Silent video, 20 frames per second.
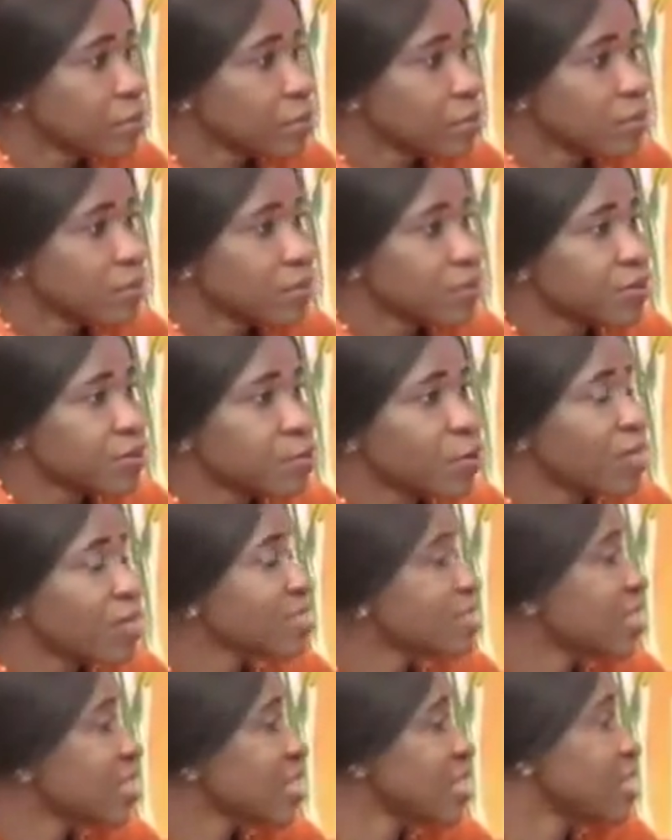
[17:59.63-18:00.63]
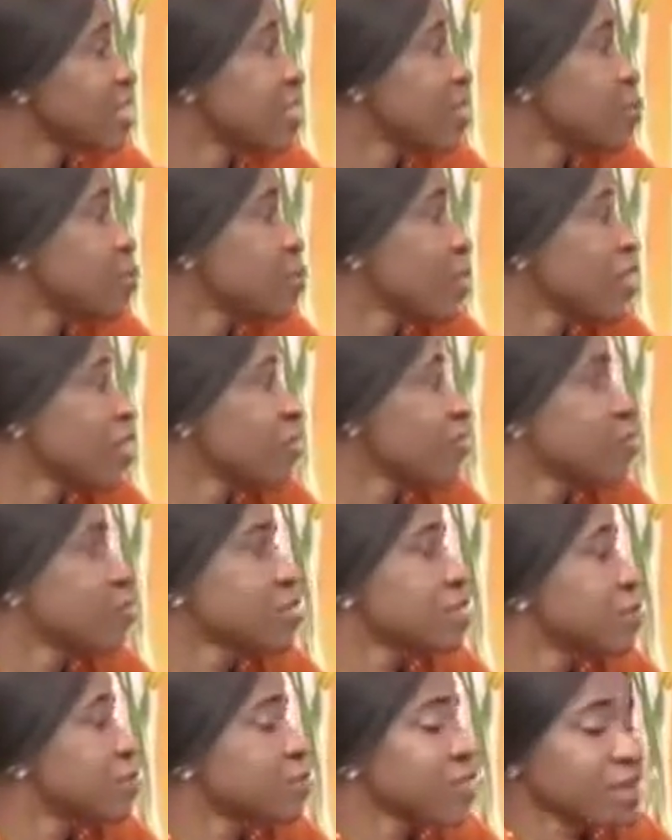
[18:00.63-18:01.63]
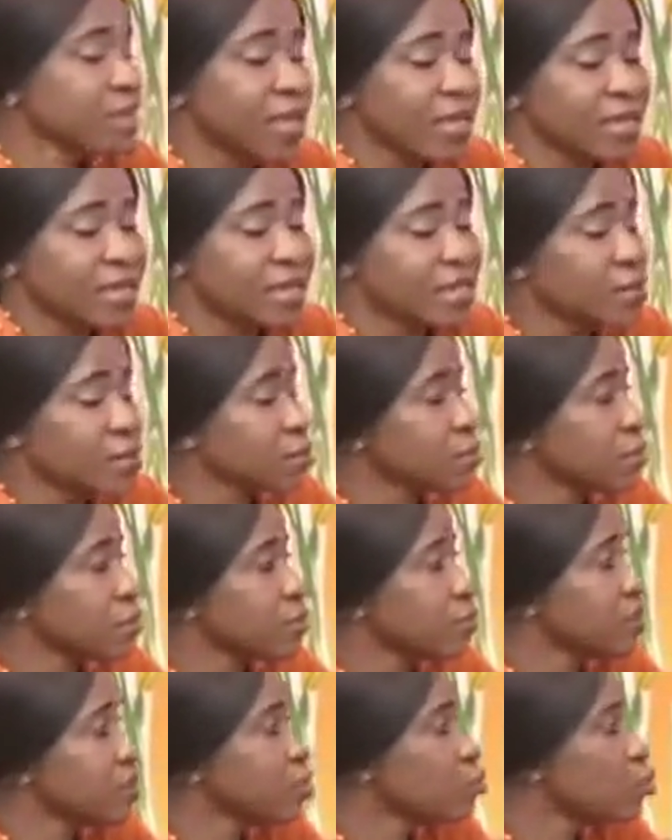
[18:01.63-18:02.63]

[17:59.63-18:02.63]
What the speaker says: maybe once catching the wife or something like that, she